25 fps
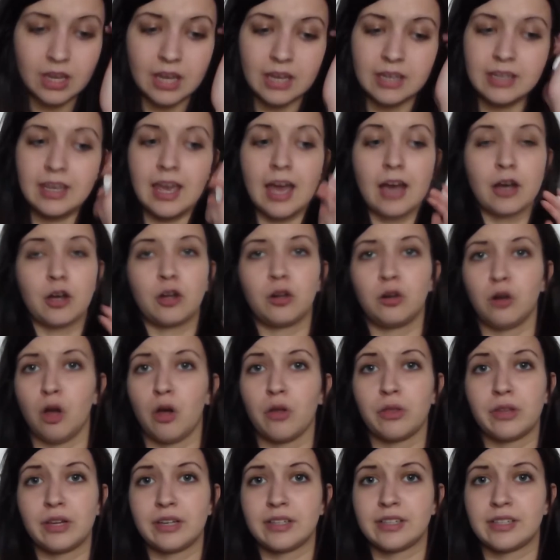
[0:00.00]
Yeah,
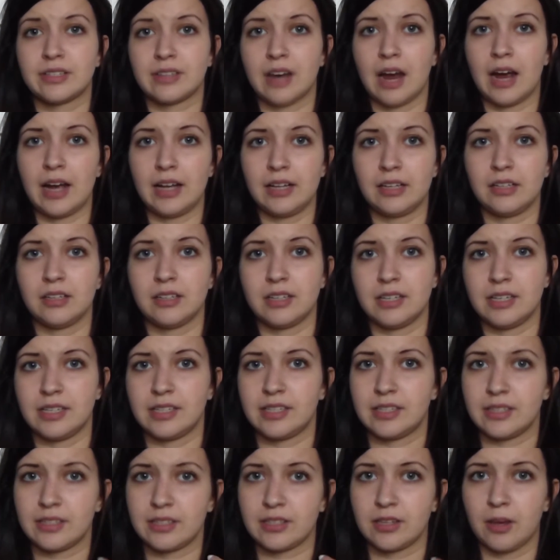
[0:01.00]
clothing style
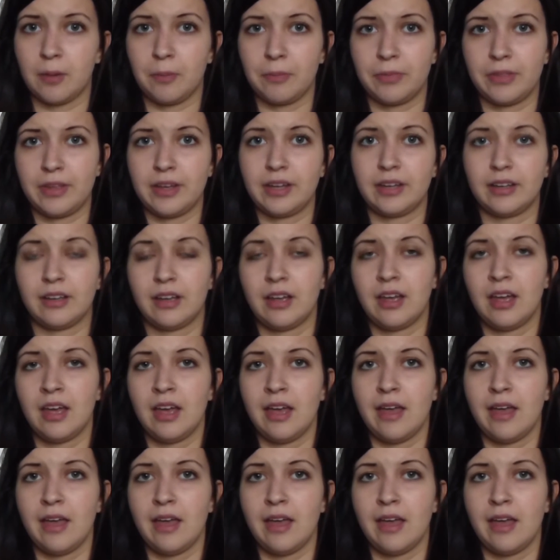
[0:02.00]
is something